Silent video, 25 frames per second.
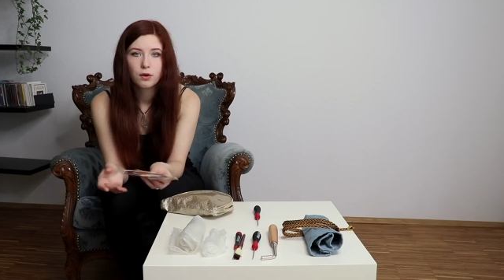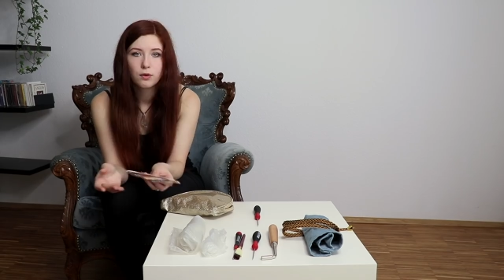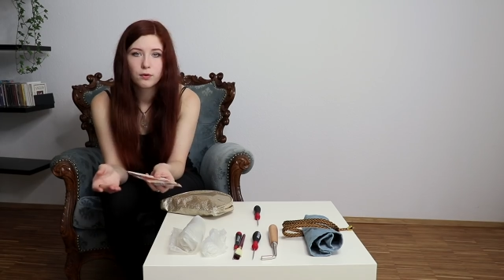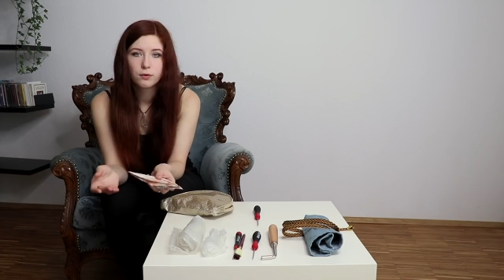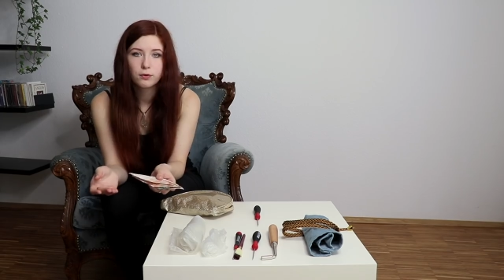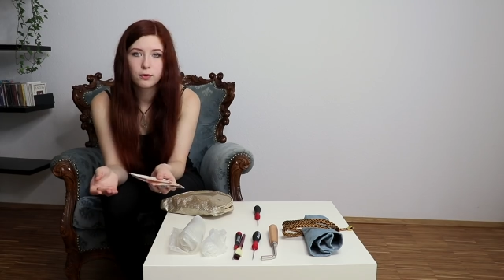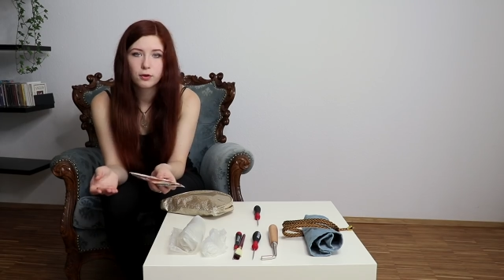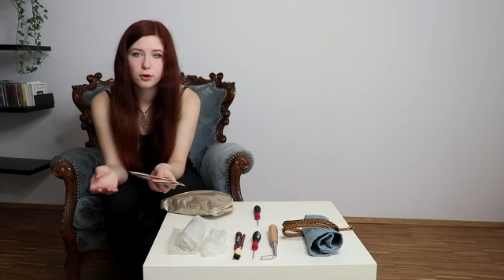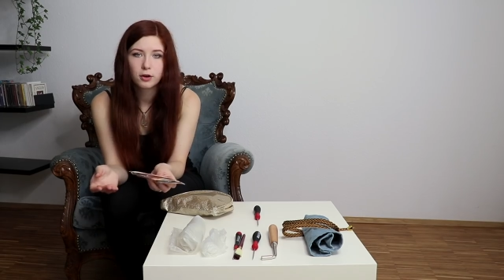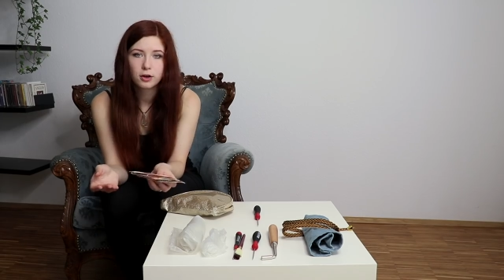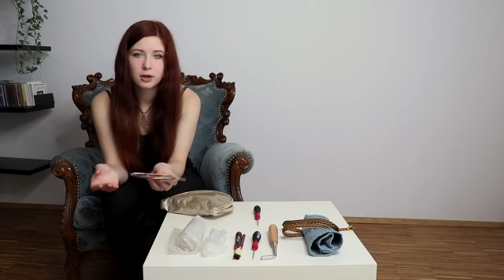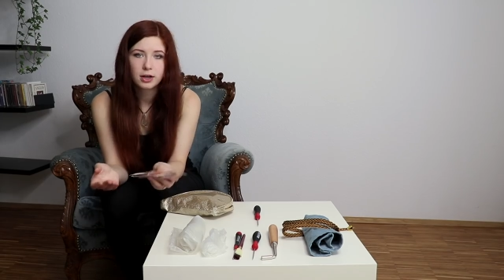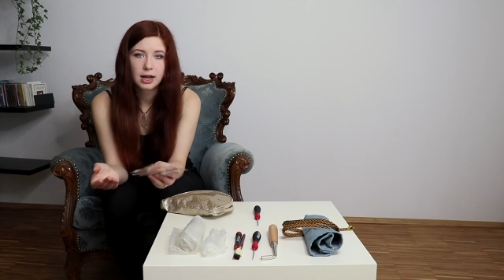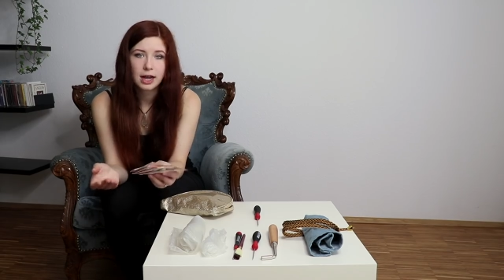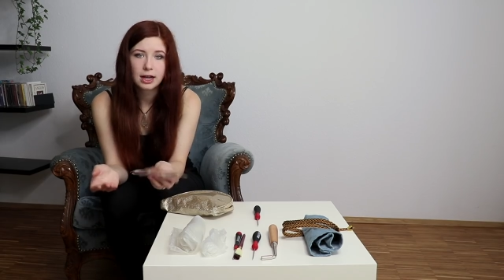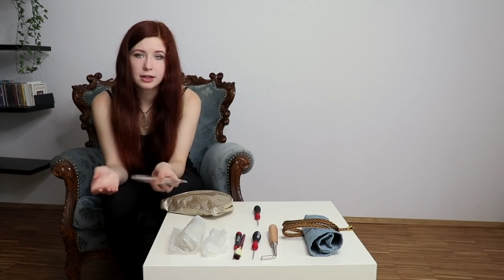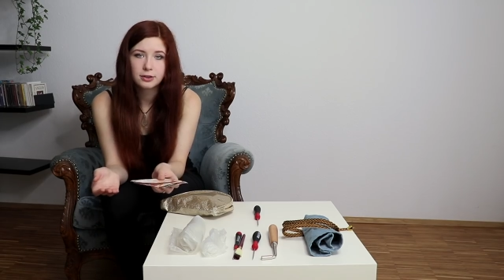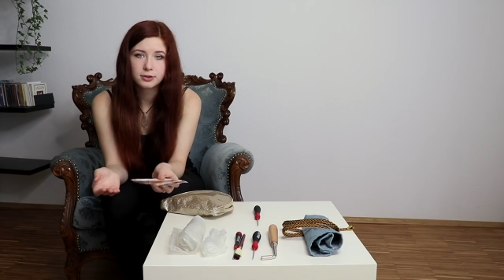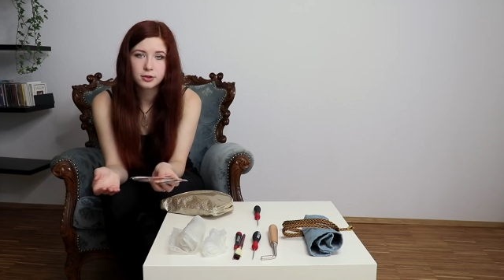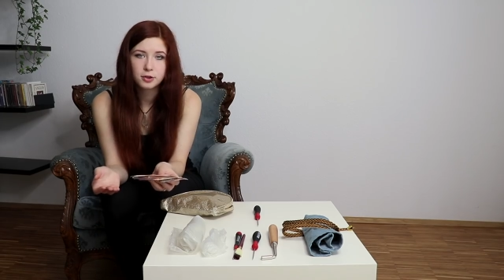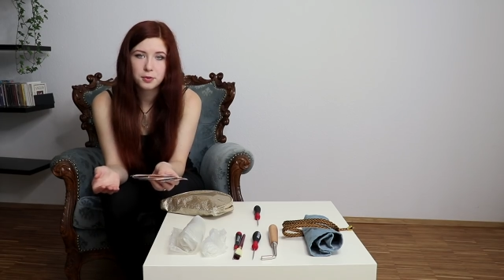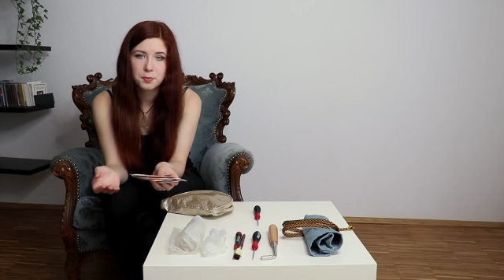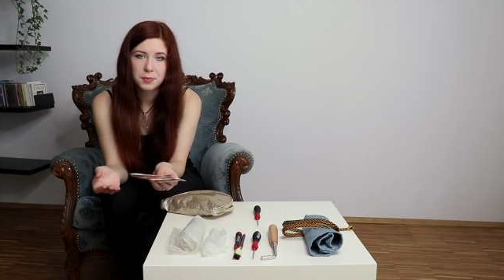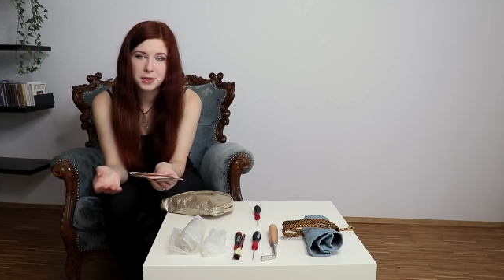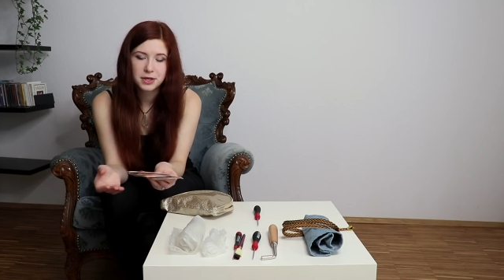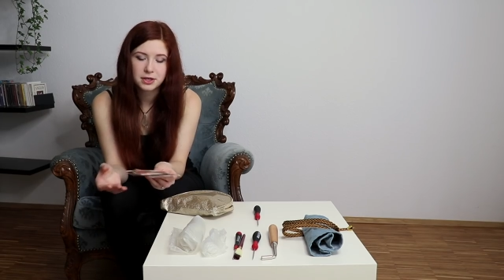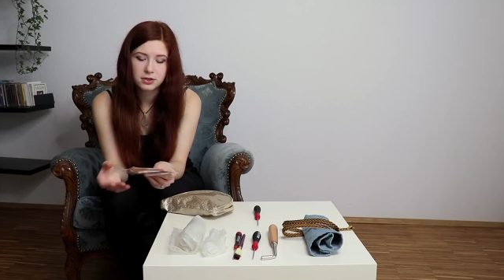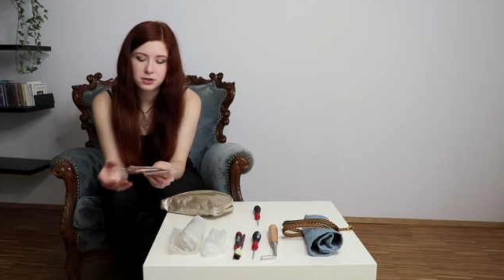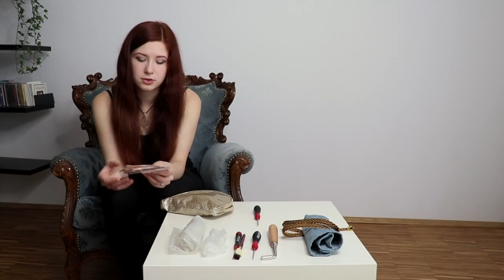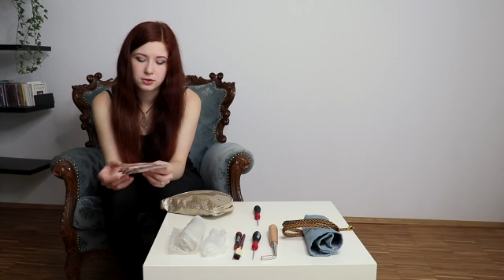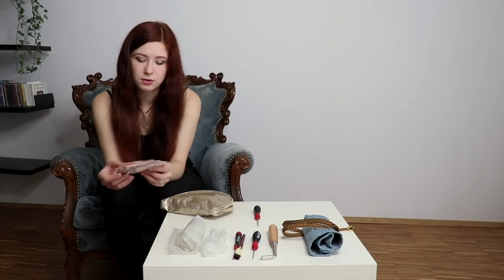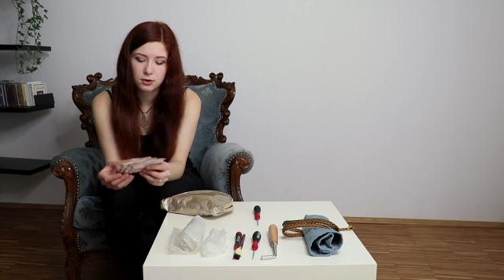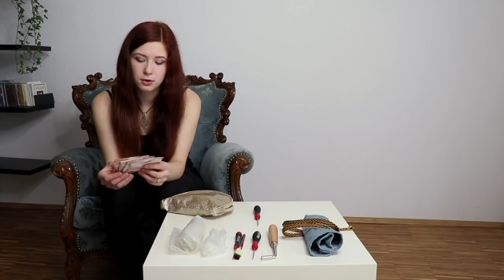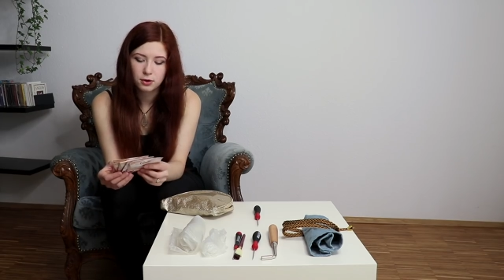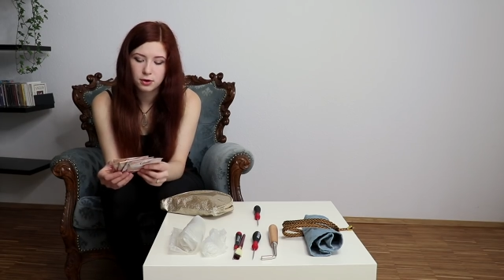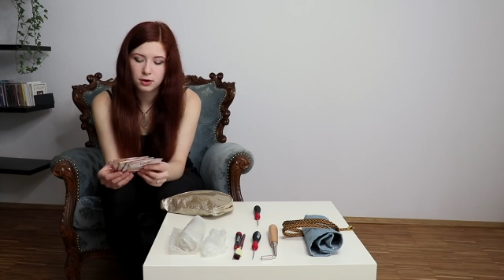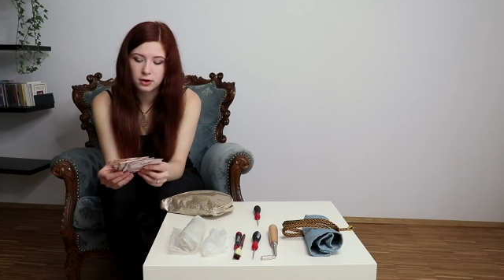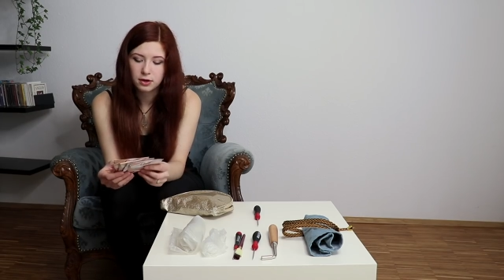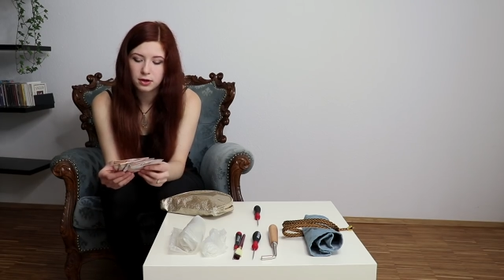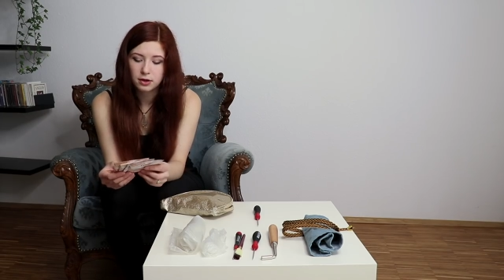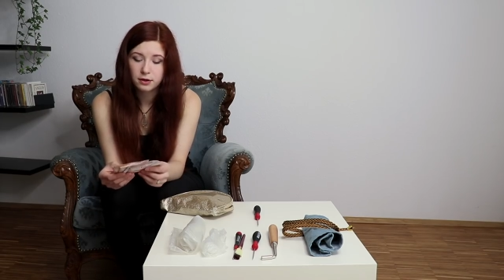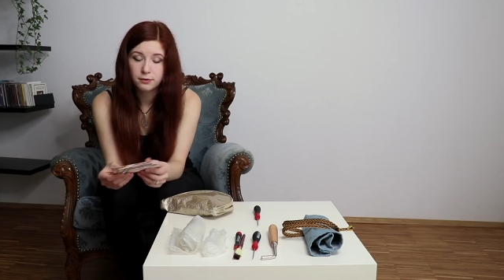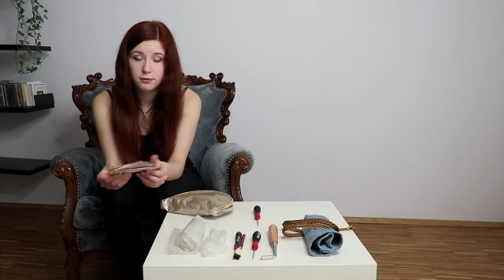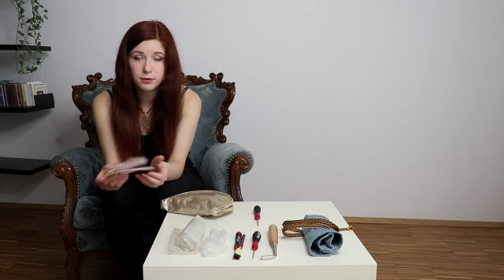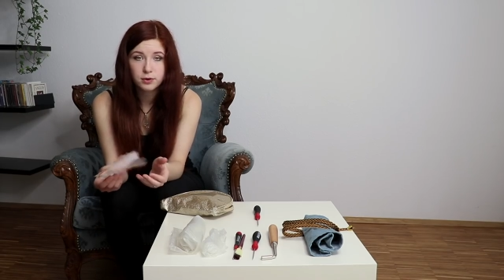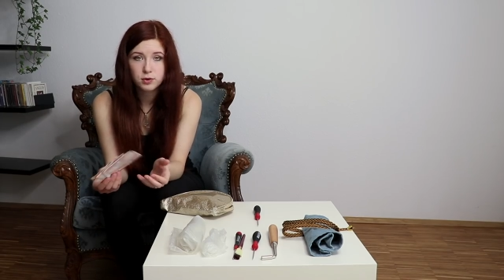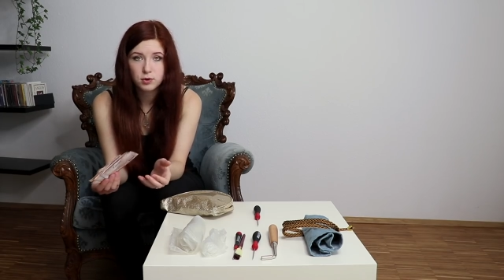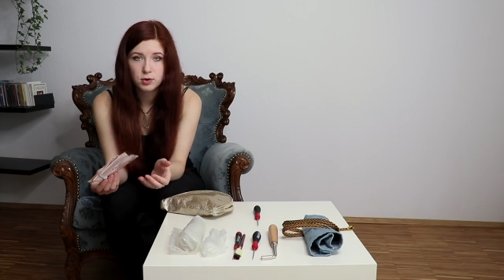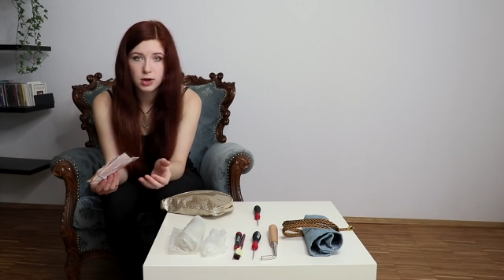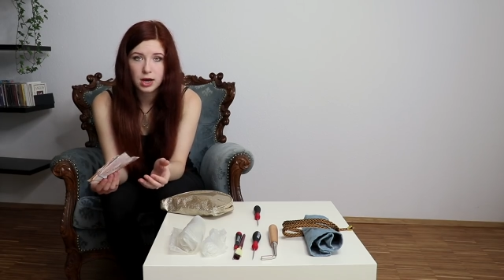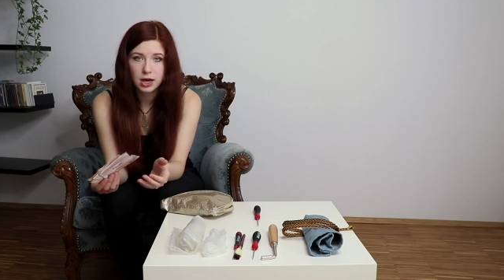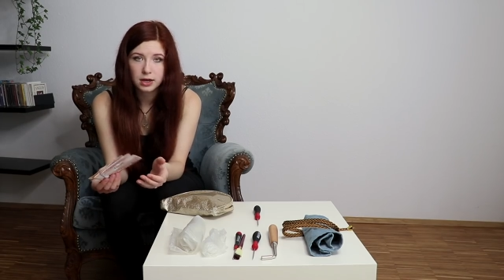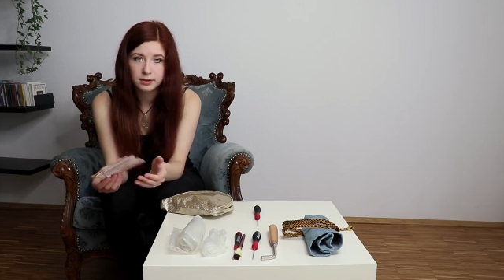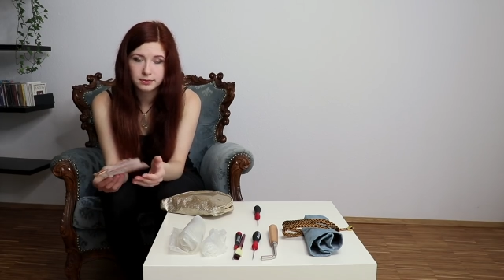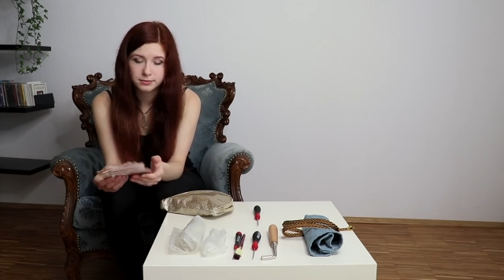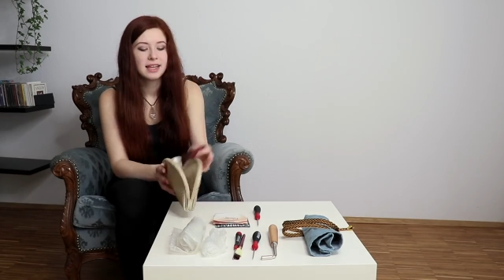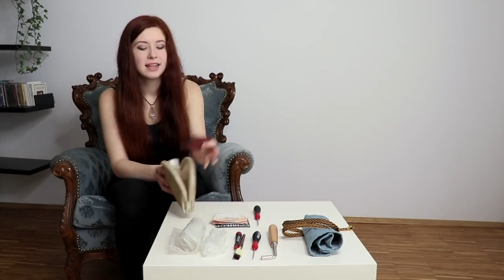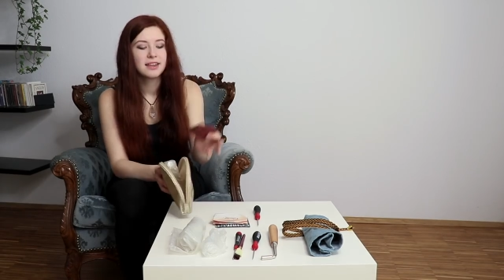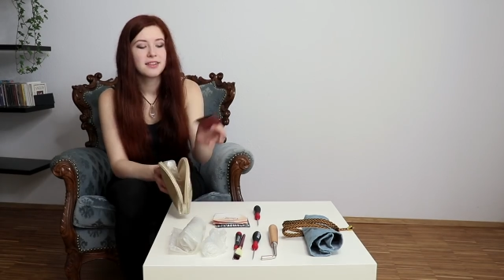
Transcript: for an alto pitch or a viola.